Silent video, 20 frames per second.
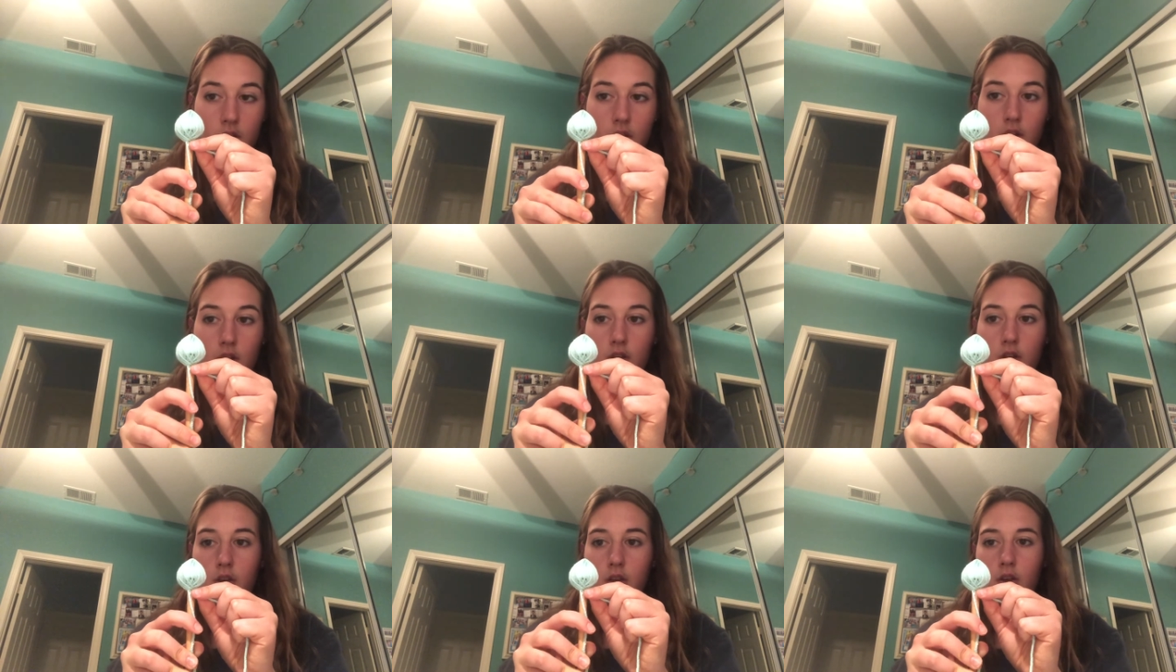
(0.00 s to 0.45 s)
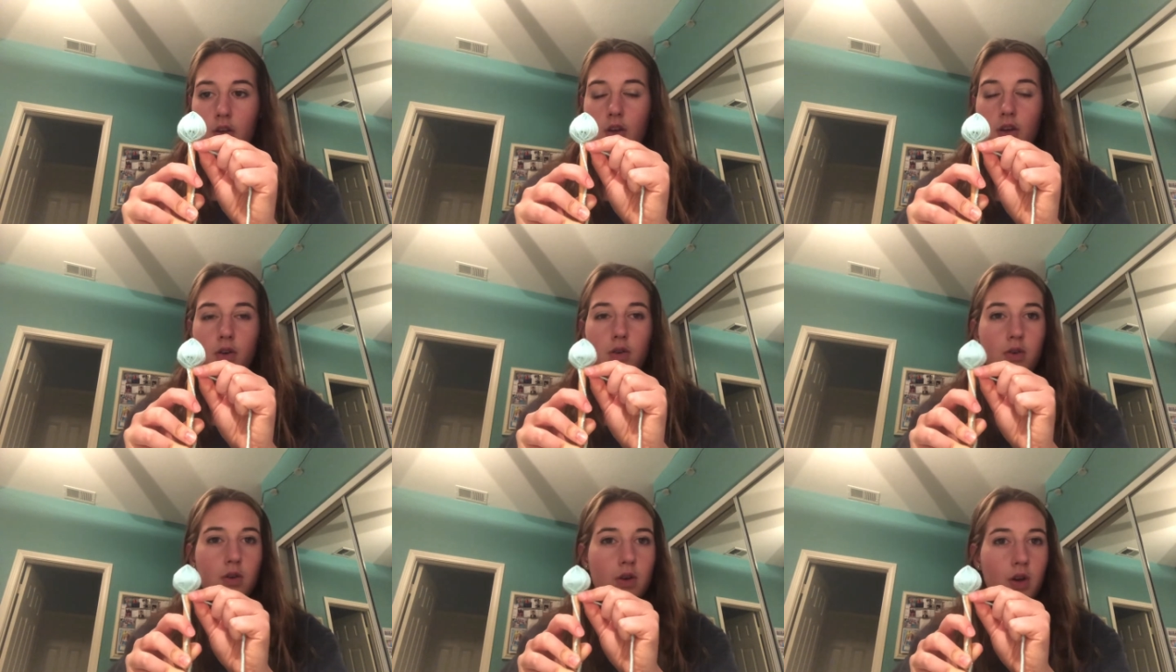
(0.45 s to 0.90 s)
I
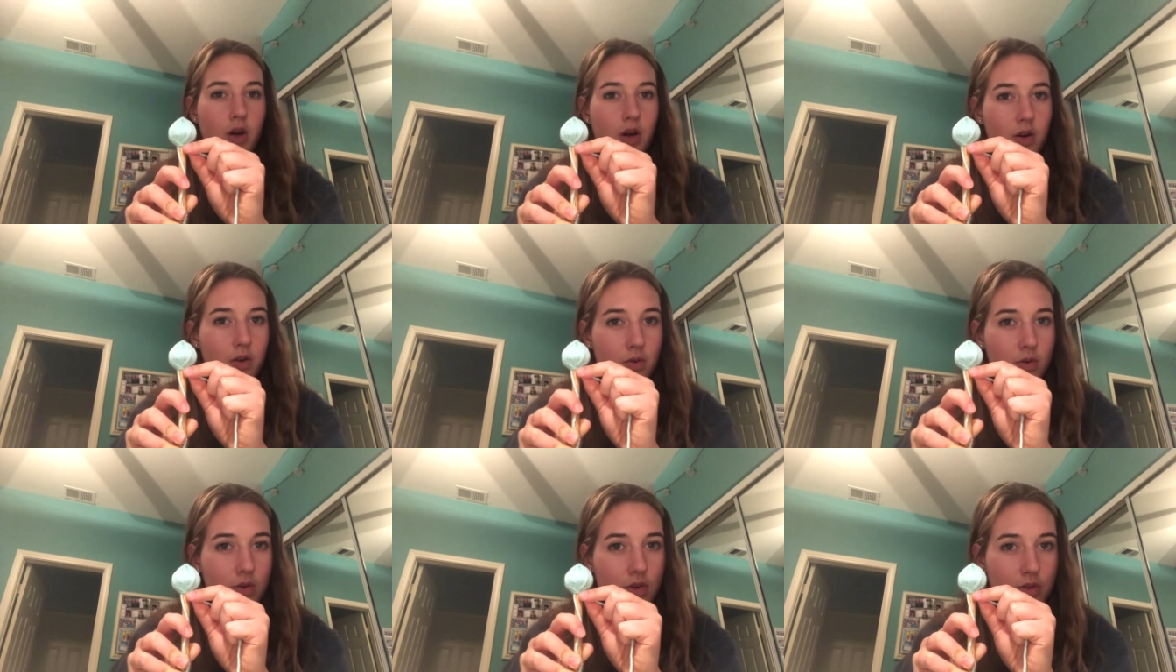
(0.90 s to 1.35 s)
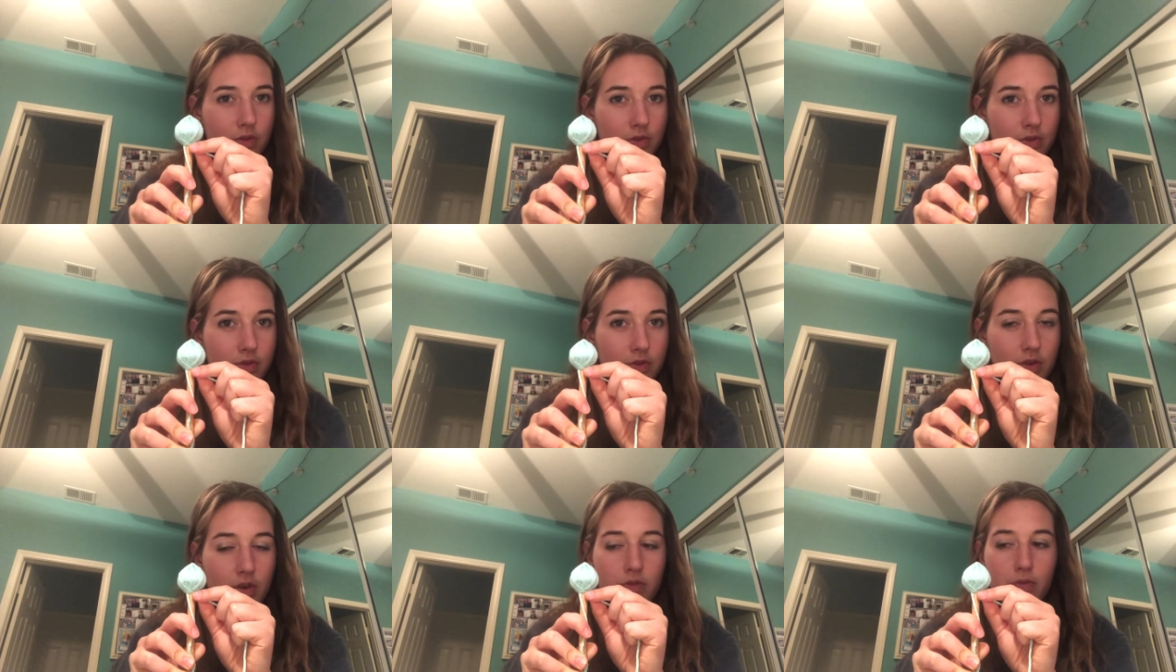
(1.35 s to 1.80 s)
don't know how,
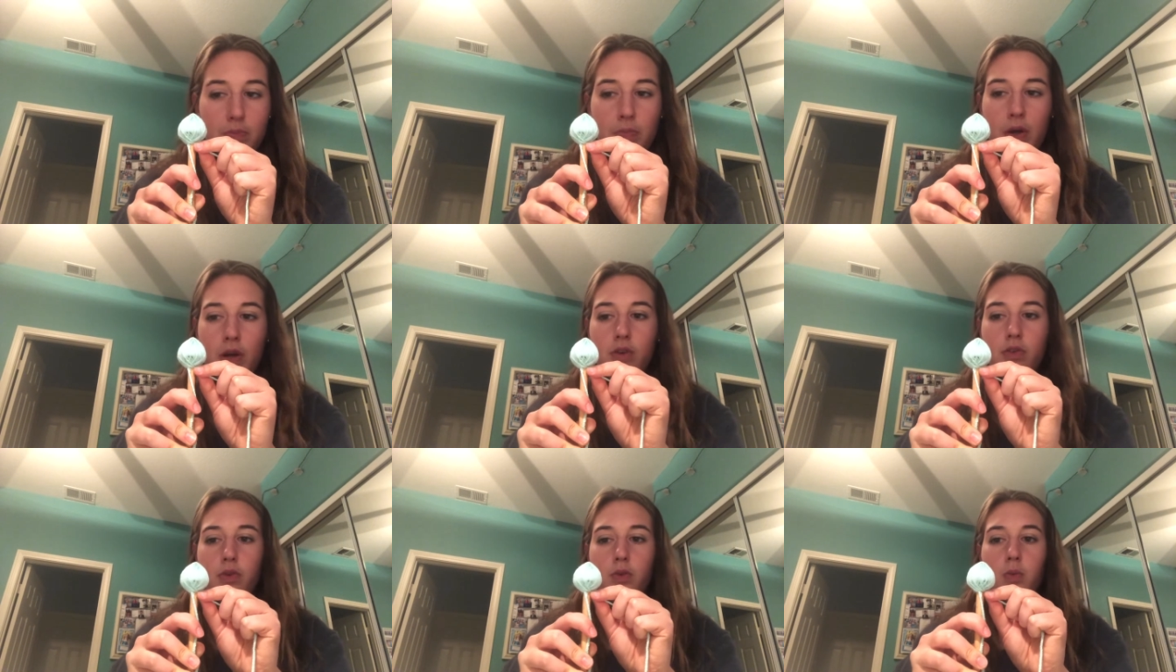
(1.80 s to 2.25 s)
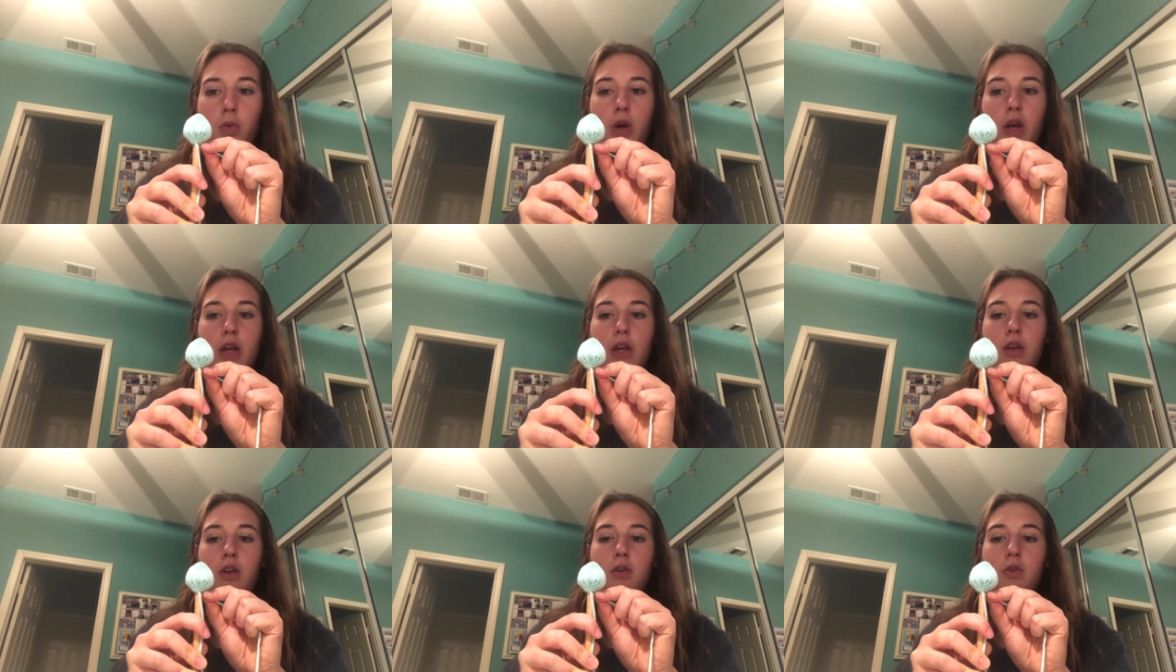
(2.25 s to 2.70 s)
if a better
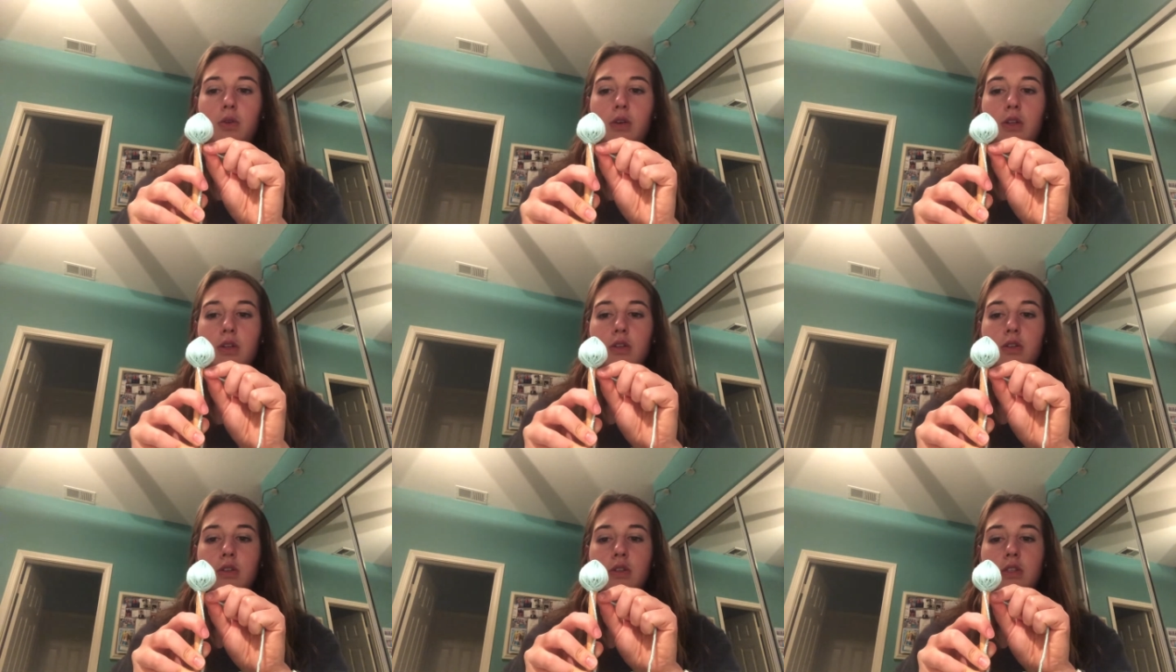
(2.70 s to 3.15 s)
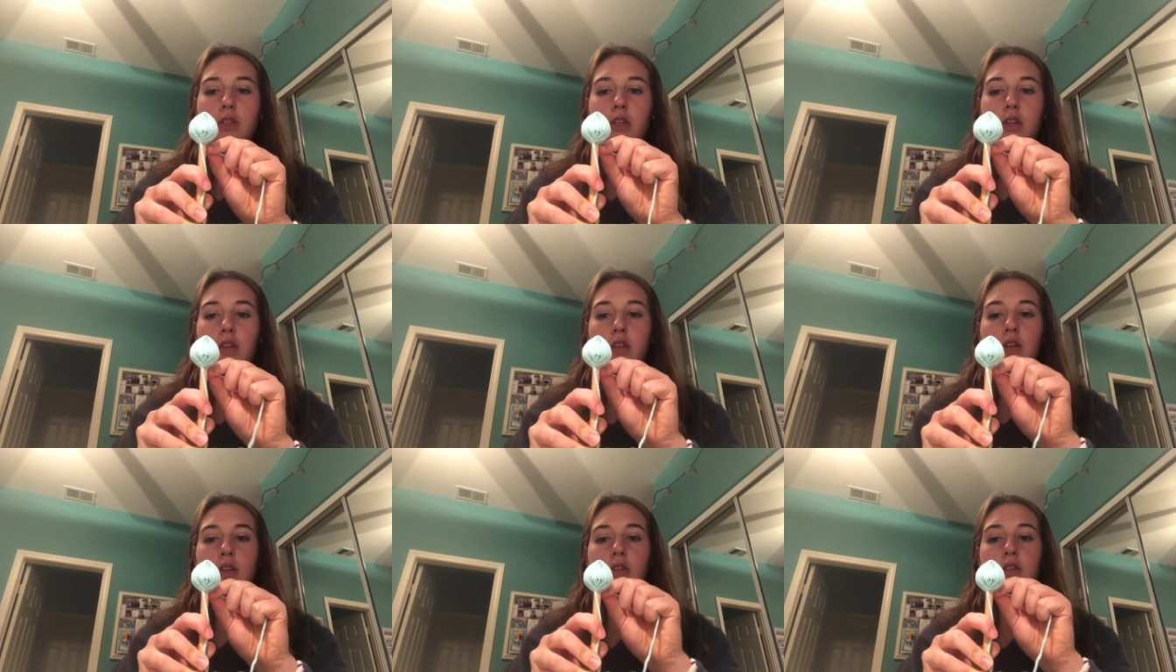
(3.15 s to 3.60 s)
way you can see
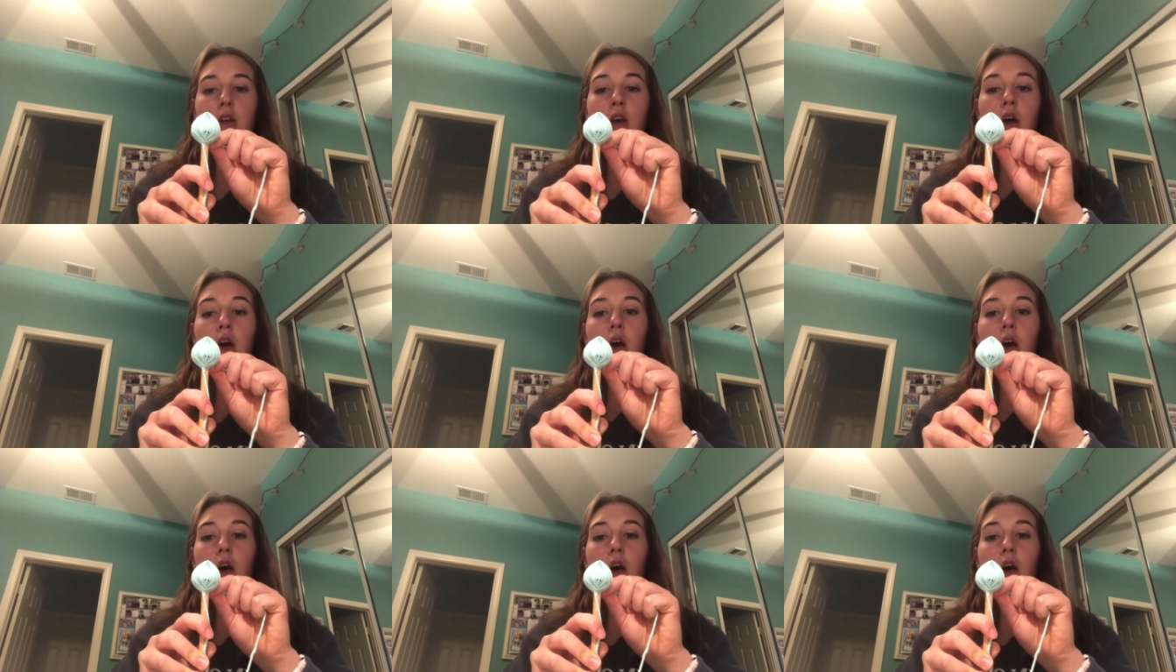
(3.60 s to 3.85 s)
this.